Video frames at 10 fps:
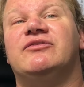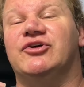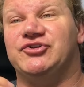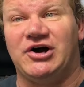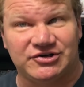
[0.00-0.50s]

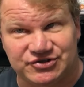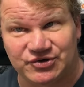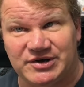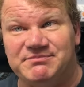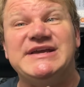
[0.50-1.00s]
the
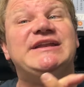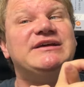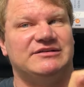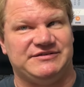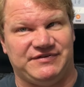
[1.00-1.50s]
Doctor
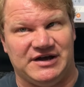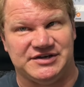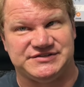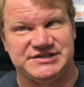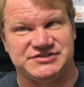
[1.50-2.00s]
immediately
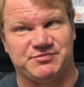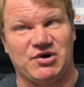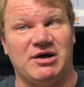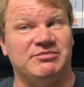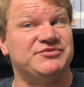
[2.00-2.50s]
sees the
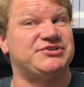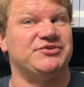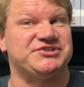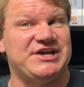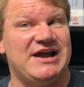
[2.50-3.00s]
problem,
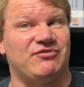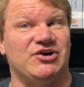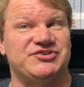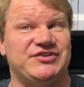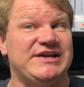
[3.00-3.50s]
so does
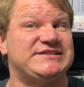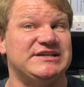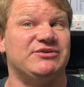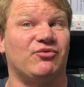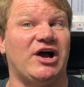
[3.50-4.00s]
Davros. They
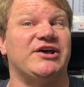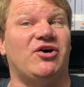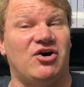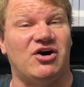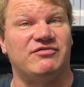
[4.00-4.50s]
see right
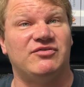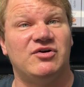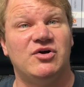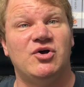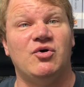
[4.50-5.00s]
off
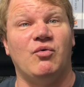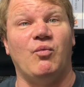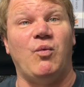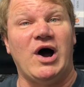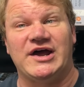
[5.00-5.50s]

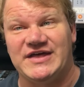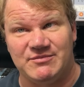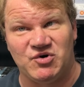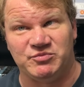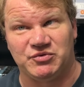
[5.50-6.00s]
why
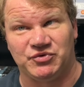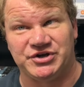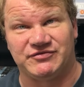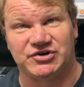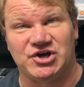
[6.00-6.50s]
that moment will
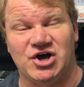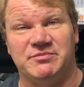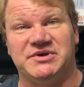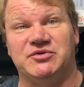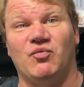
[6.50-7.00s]
never
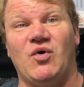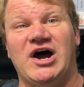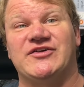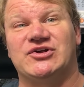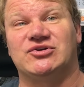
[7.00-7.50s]
come and
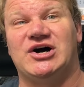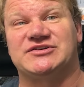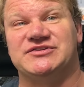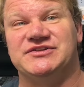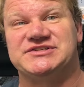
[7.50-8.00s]
why they're
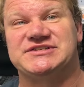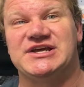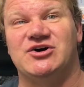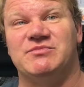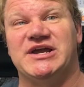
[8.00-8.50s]
locked in this
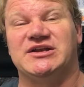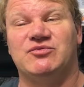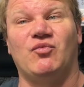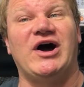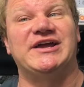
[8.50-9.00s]
stalemate
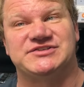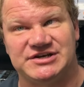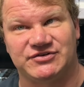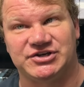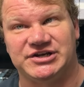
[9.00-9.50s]
and why
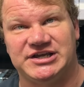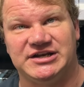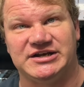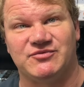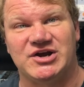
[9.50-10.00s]
it's never going to
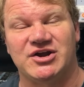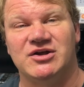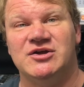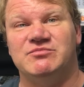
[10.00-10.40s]
get anywhere.